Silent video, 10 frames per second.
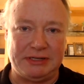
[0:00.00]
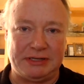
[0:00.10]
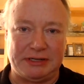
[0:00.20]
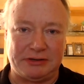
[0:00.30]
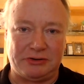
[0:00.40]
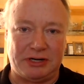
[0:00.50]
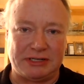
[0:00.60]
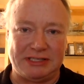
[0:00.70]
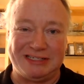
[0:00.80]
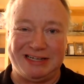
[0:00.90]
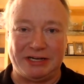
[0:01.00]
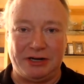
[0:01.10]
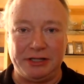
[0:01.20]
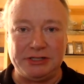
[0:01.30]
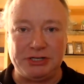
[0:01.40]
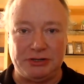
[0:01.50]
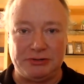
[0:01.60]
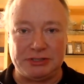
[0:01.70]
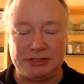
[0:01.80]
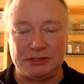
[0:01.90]
across the technology
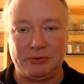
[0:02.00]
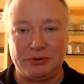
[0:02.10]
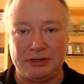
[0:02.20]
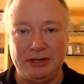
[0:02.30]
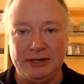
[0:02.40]
used to support